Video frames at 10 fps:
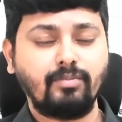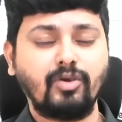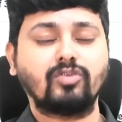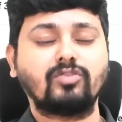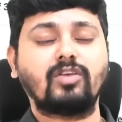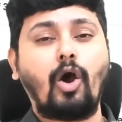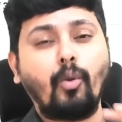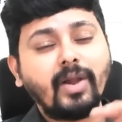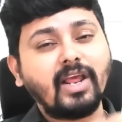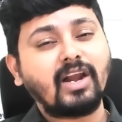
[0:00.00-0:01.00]
because how
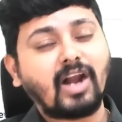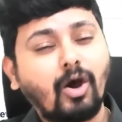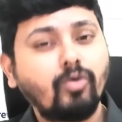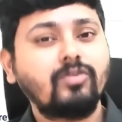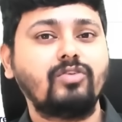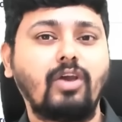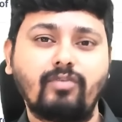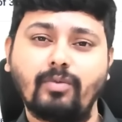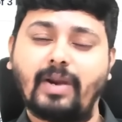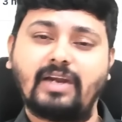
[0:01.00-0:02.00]
many rounds you have
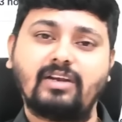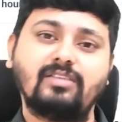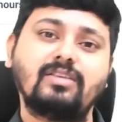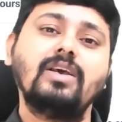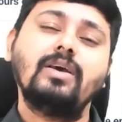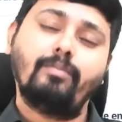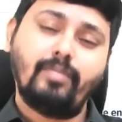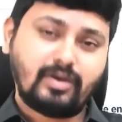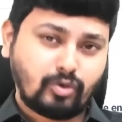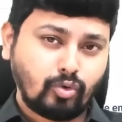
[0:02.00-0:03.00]
to practice,
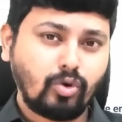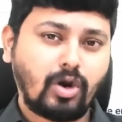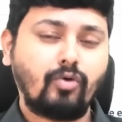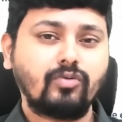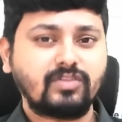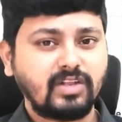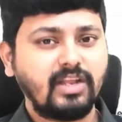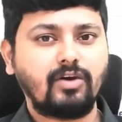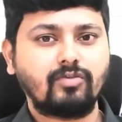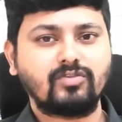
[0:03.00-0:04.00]
be it 2 rounds, 3
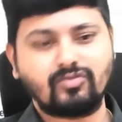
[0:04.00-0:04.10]
rounds.